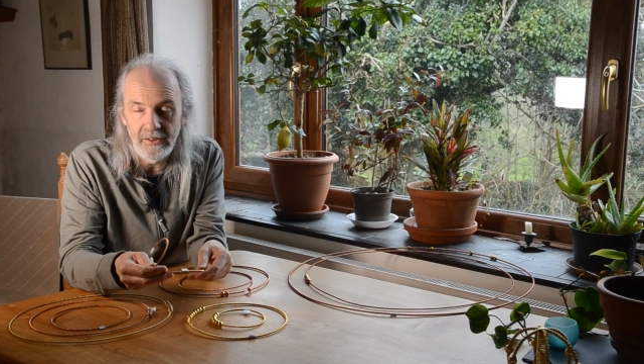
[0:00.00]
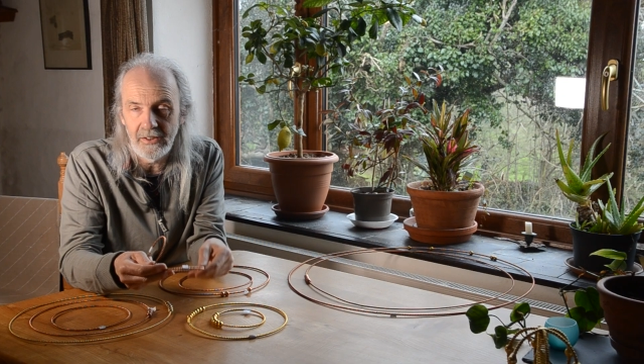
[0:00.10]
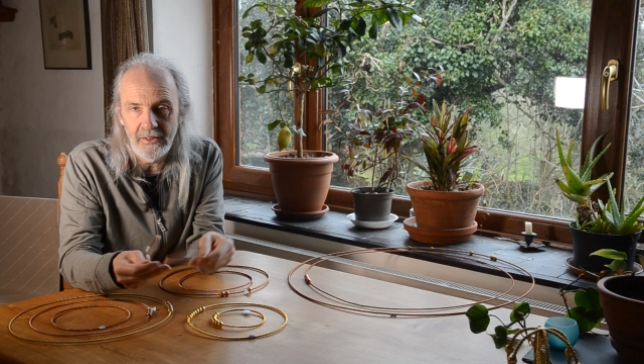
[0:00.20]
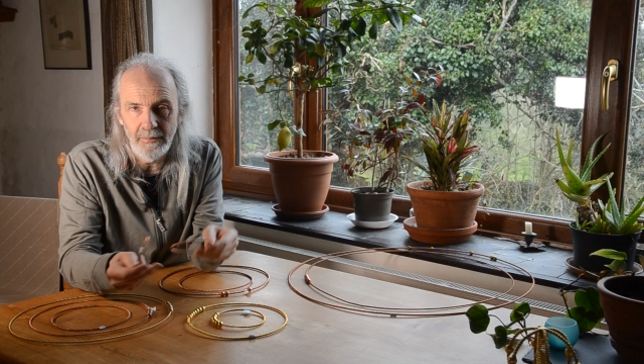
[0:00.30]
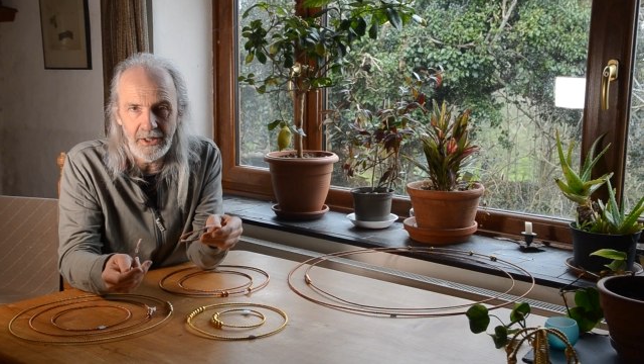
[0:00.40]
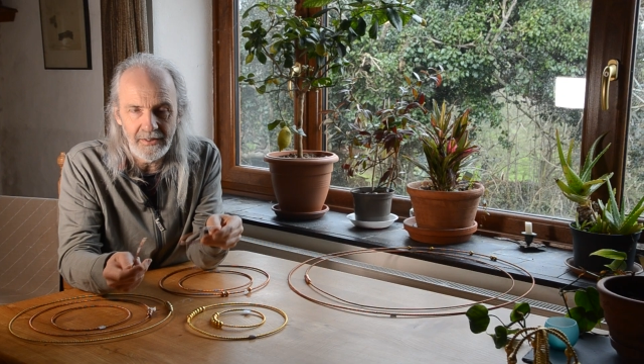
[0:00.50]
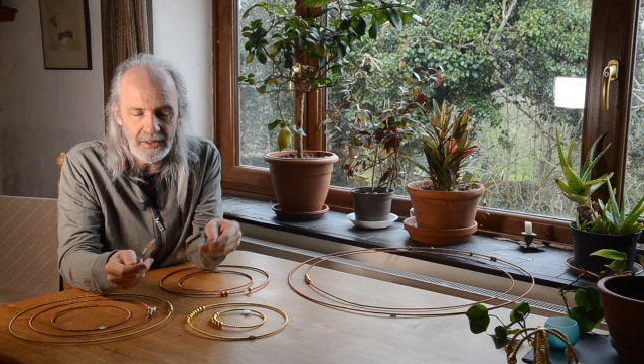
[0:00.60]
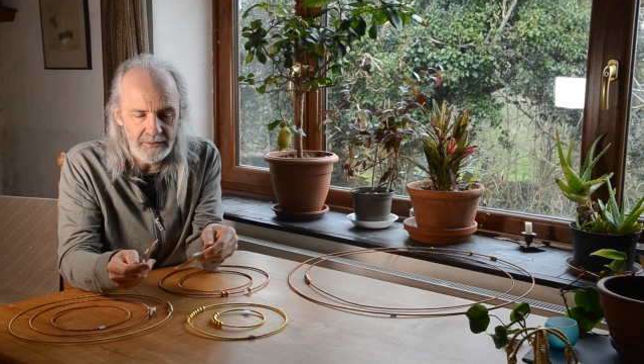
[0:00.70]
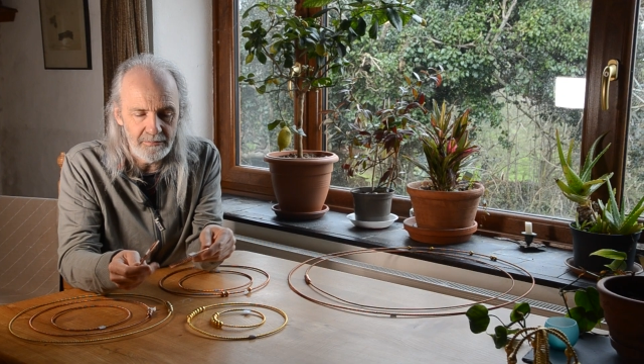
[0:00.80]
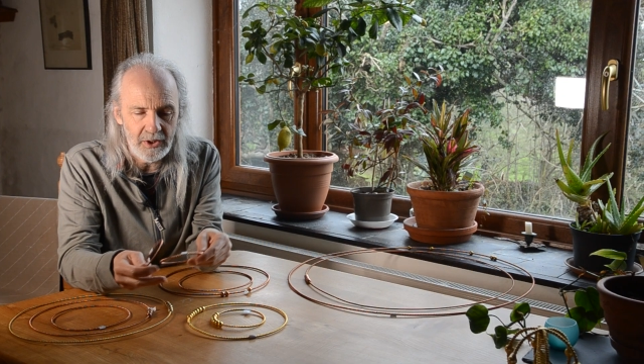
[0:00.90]
just makes
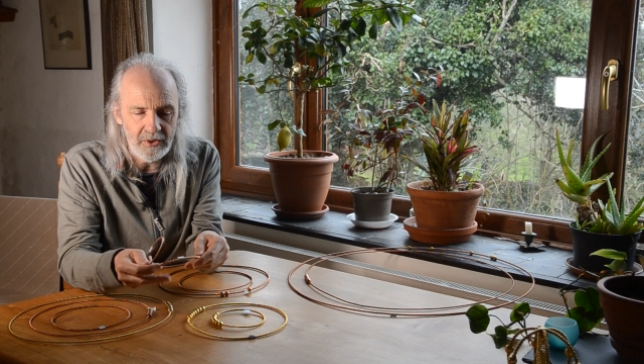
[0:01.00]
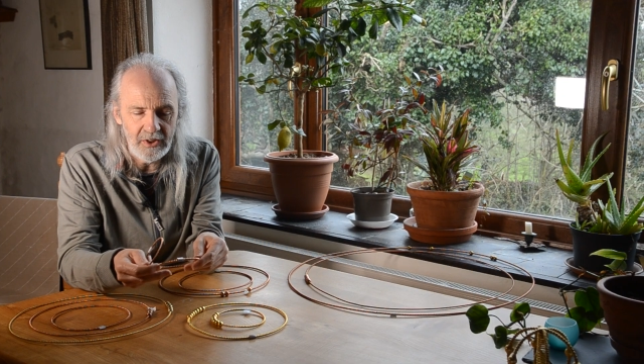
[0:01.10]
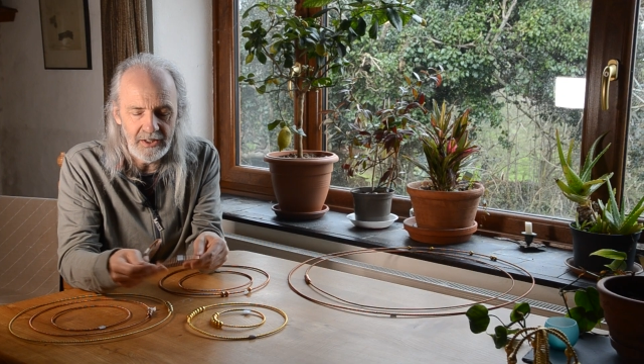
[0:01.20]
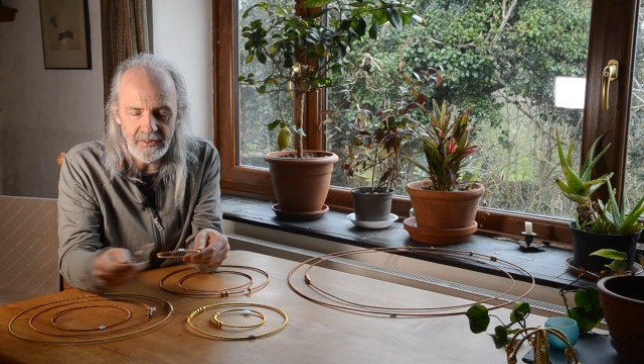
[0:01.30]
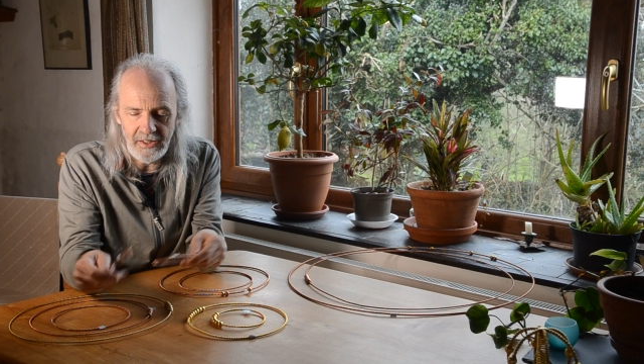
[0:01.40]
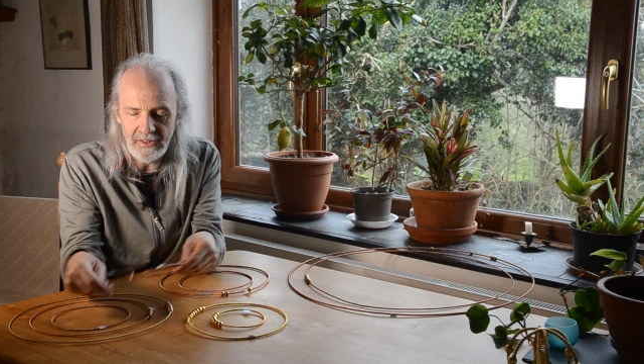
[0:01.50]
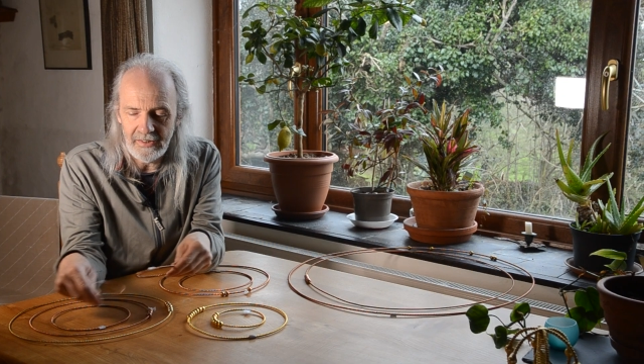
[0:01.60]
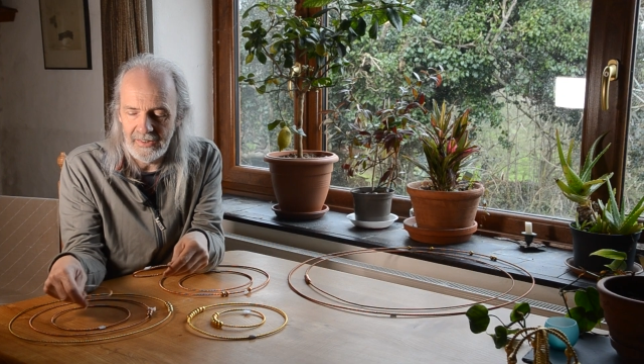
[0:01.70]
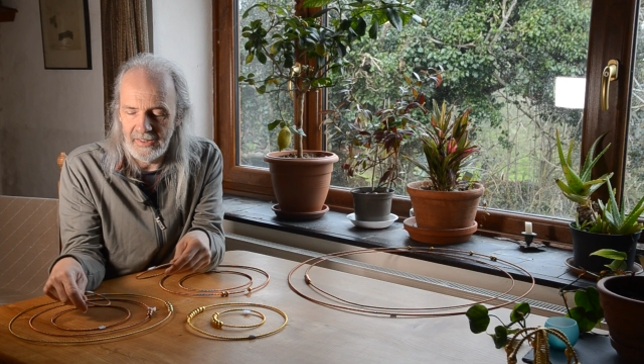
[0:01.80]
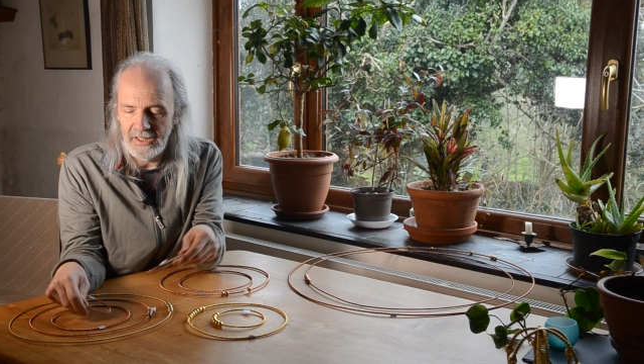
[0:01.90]
it much easier.
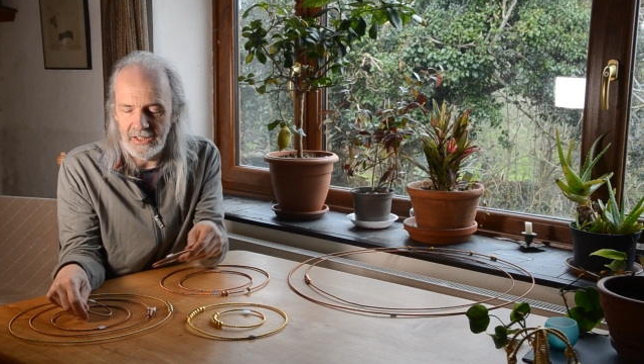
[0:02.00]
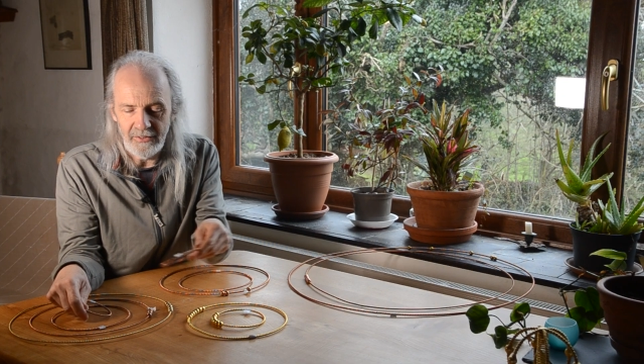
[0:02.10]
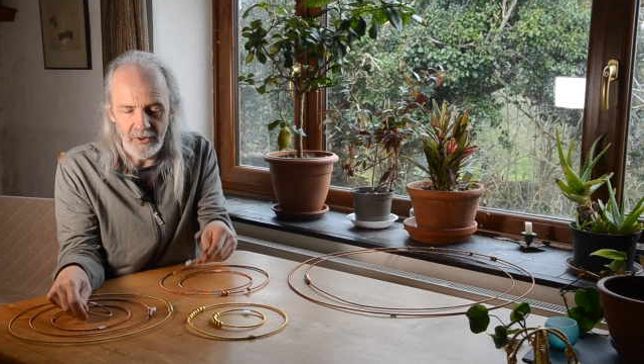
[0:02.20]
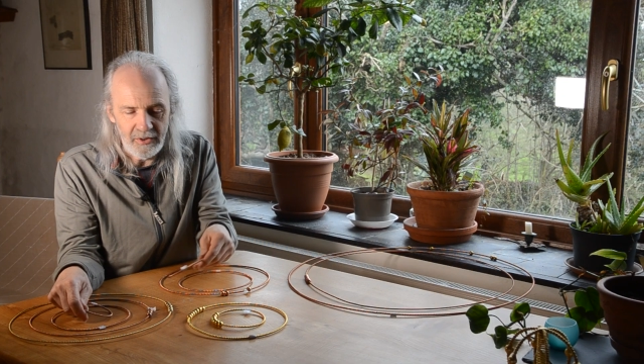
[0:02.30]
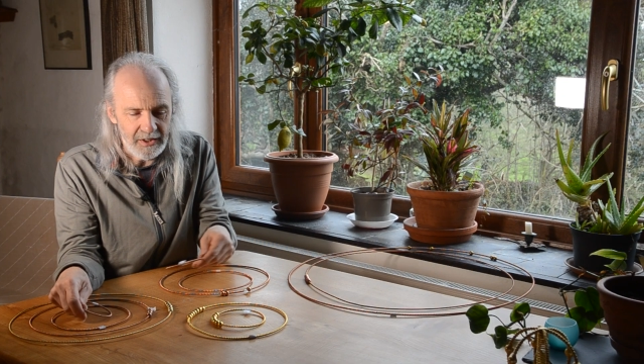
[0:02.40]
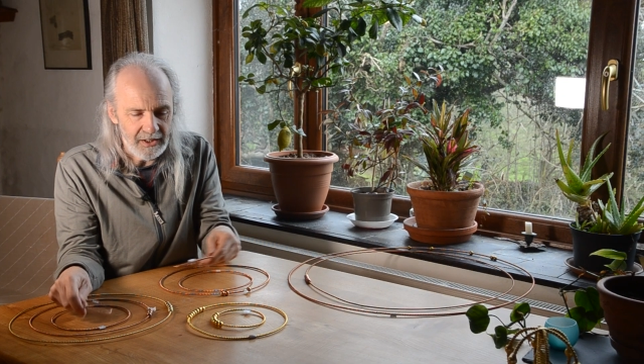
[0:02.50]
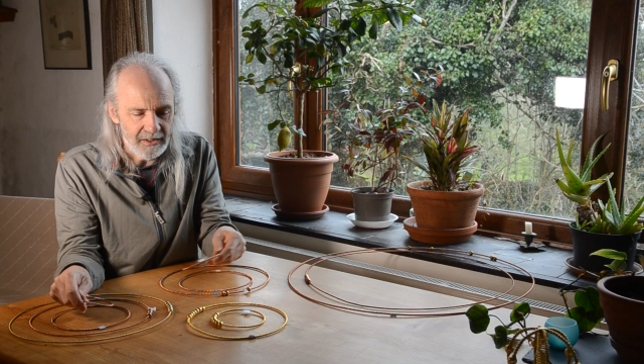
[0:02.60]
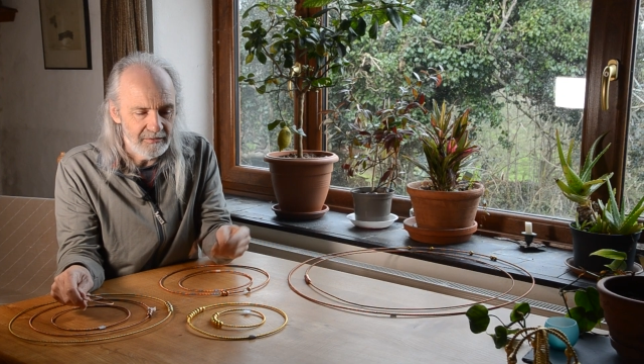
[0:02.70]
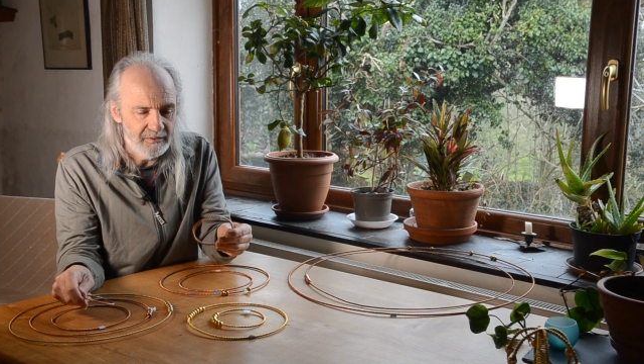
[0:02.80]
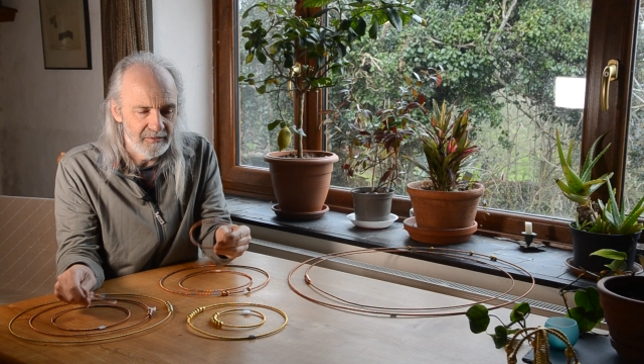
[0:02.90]
If you're looking,